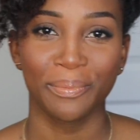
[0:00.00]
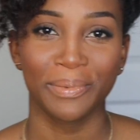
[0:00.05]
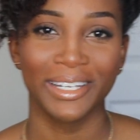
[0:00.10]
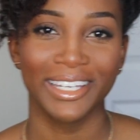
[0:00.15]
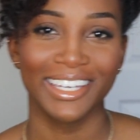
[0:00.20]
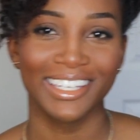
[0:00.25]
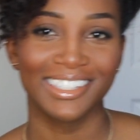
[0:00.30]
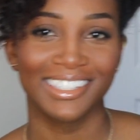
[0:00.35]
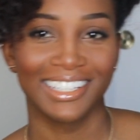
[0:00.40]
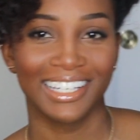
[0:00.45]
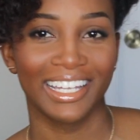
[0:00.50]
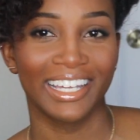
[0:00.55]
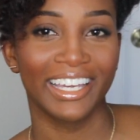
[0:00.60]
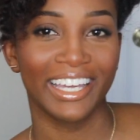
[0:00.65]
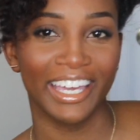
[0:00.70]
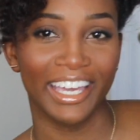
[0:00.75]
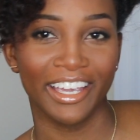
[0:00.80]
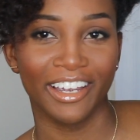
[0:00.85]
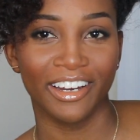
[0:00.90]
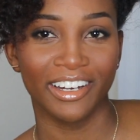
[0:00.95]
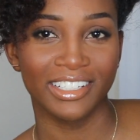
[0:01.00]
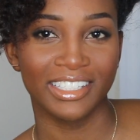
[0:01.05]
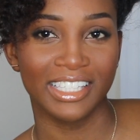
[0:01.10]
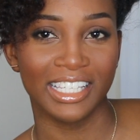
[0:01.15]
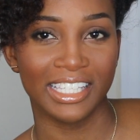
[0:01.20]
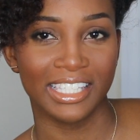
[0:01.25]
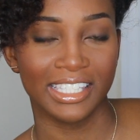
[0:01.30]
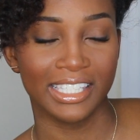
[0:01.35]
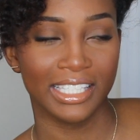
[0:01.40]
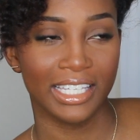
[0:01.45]
Please click here
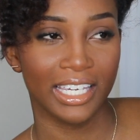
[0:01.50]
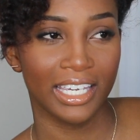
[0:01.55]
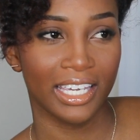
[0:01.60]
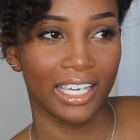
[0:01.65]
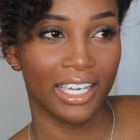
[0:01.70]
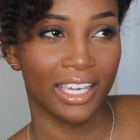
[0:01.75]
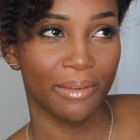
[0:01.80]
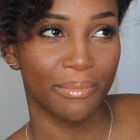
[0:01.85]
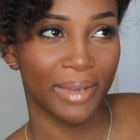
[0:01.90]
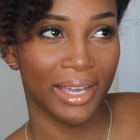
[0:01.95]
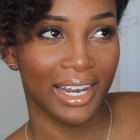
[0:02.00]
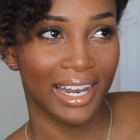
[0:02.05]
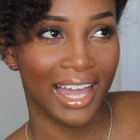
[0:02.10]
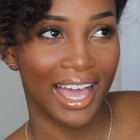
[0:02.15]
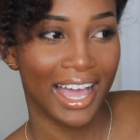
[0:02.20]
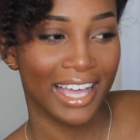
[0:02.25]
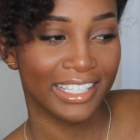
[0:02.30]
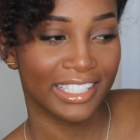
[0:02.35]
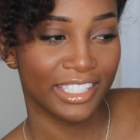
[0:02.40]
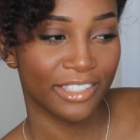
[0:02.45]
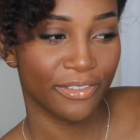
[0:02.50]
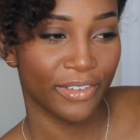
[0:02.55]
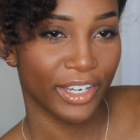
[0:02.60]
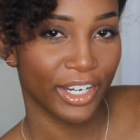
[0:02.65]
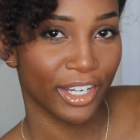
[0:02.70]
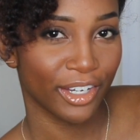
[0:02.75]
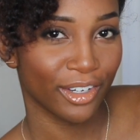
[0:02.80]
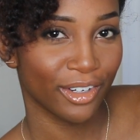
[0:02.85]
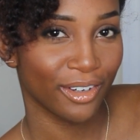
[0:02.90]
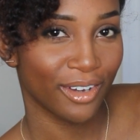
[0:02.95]
to see my last
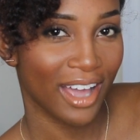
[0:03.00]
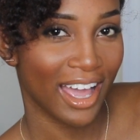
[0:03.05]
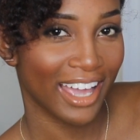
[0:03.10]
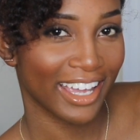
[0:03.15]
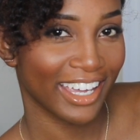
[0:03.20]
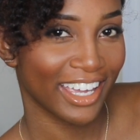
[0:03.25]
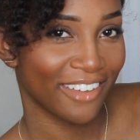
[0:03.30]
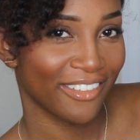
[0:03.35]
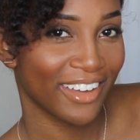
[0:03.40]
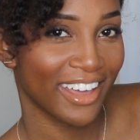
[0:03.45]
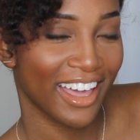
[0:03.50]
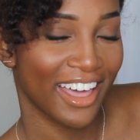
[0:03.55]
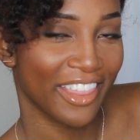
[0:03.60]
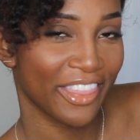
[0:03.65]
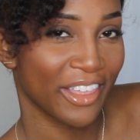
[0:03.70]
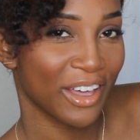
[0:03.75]
video and give it a